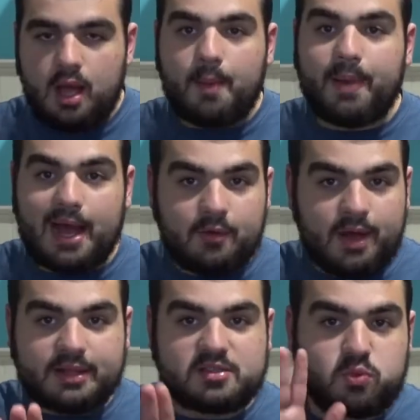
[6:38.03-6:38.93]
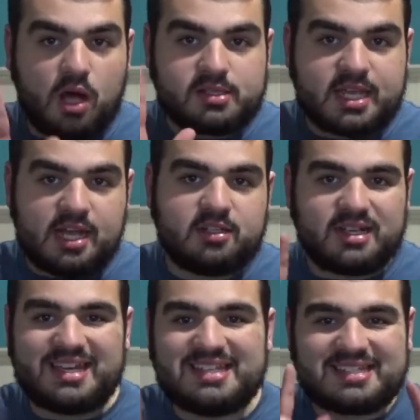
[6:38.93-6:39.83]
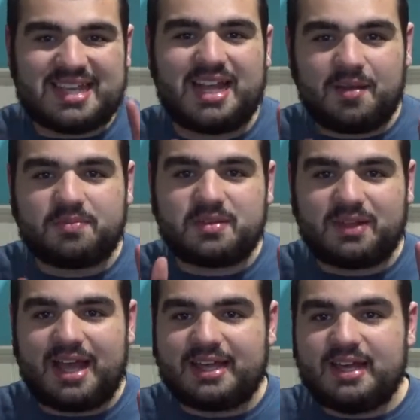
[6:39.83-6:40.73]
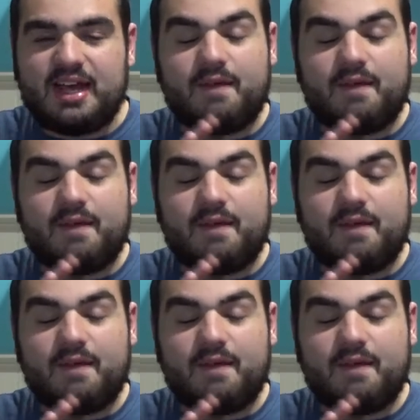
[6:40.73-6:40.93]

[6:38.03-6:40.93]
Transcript: By the way, this Wallace character, he's set up to, like,